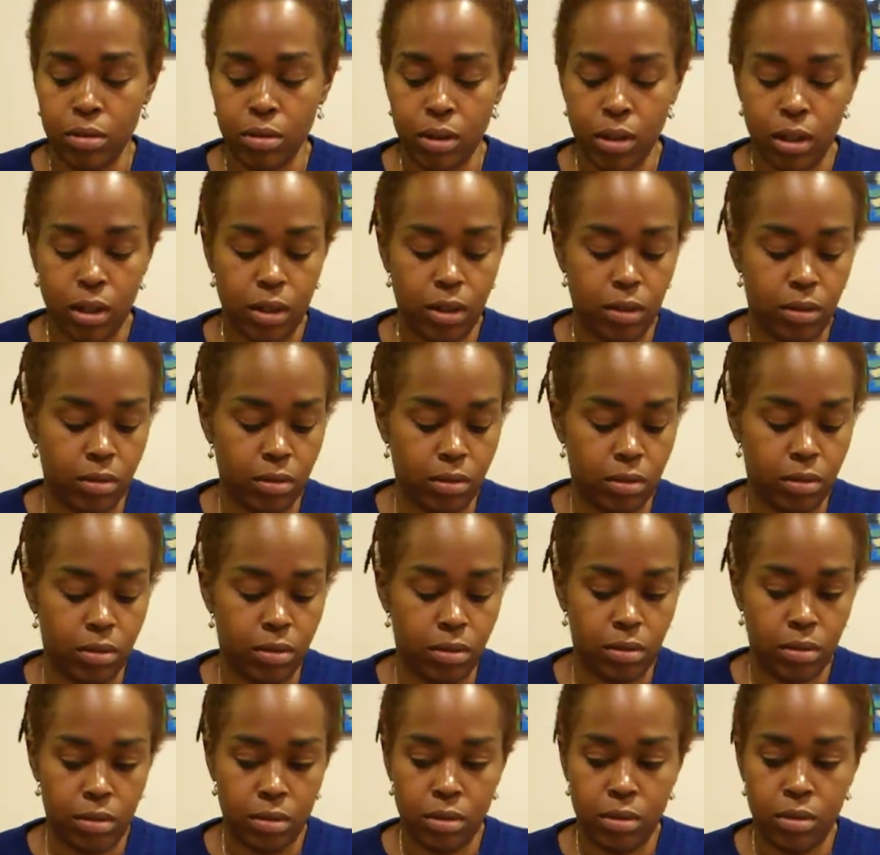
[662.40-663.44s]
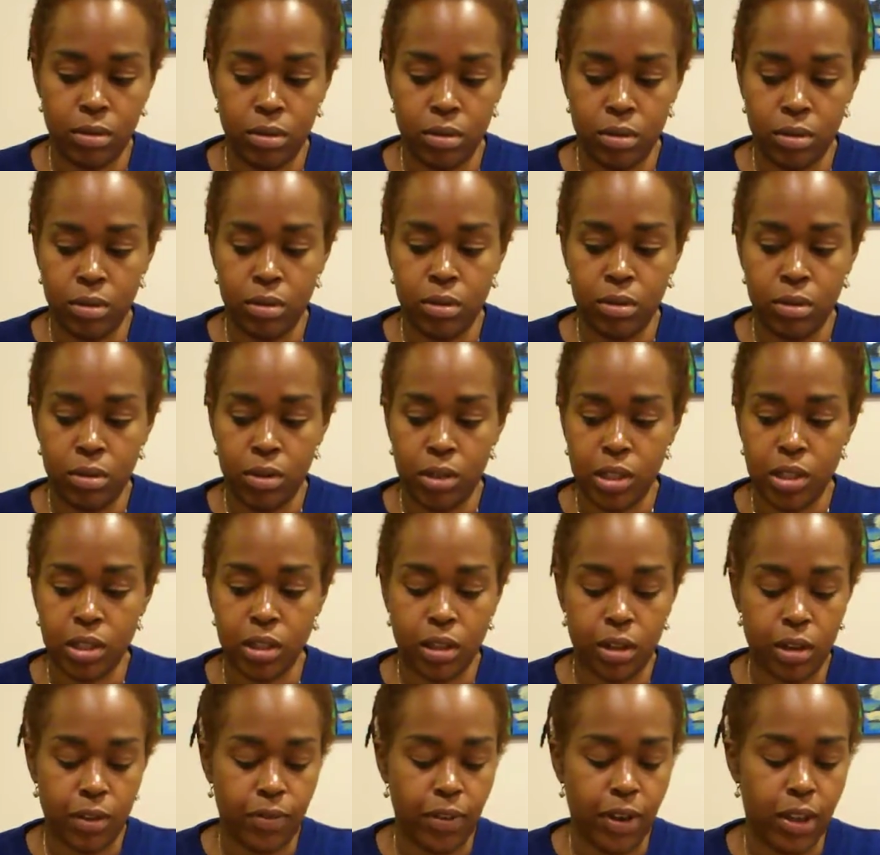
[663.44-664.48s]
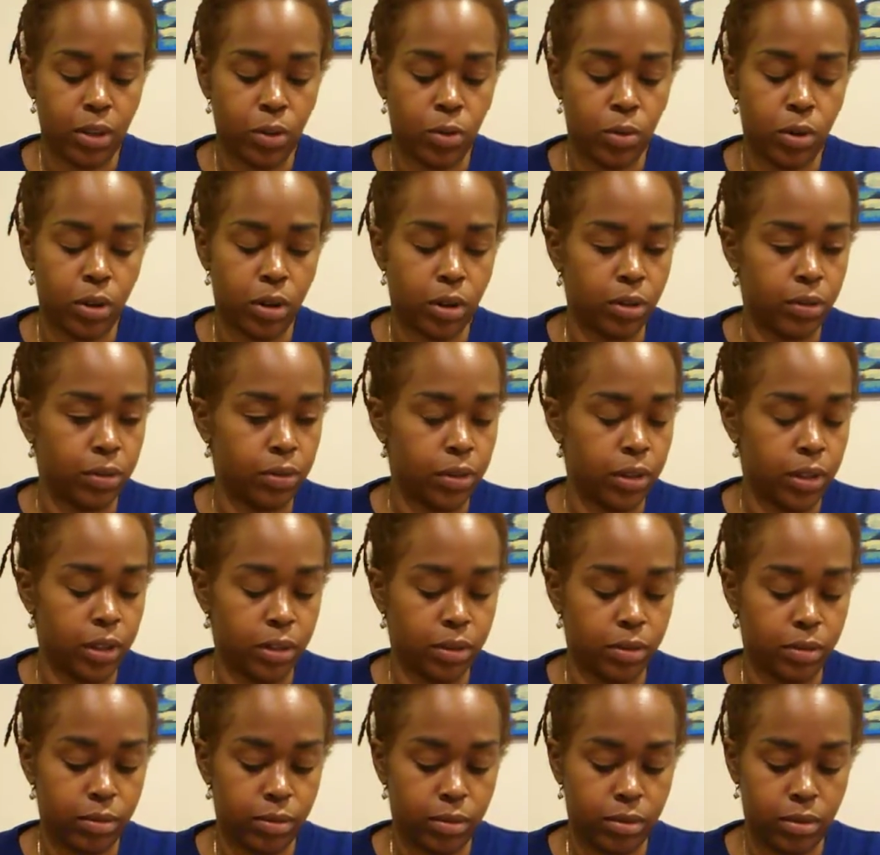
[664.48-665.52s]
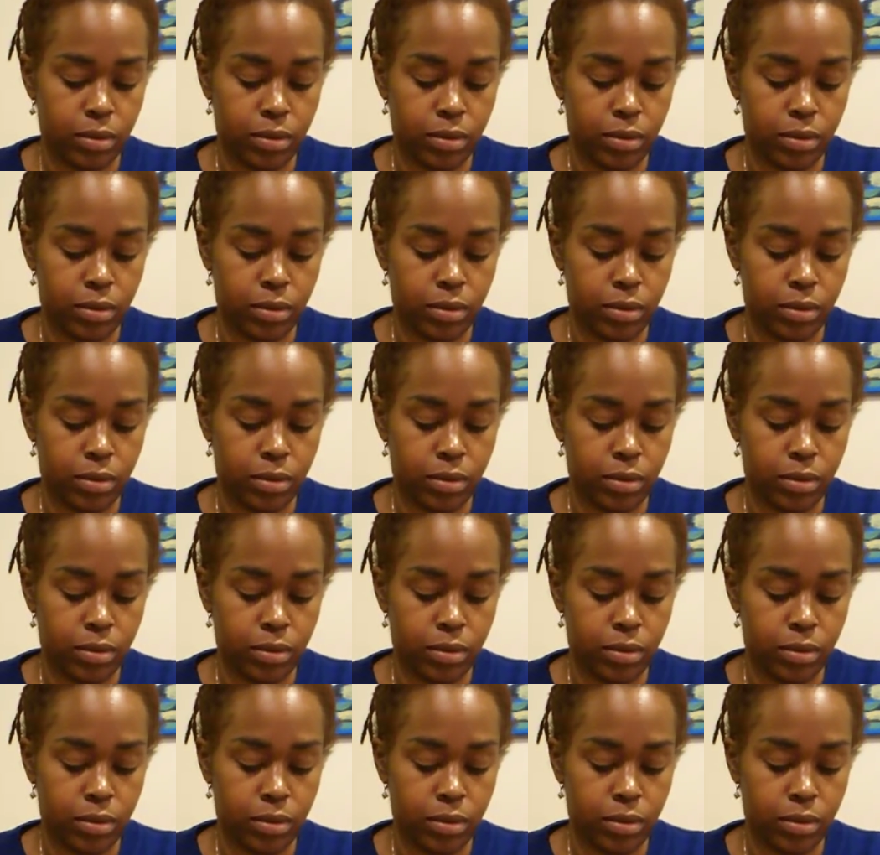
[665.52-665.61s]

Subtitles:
okay? Let's clarify the world for you.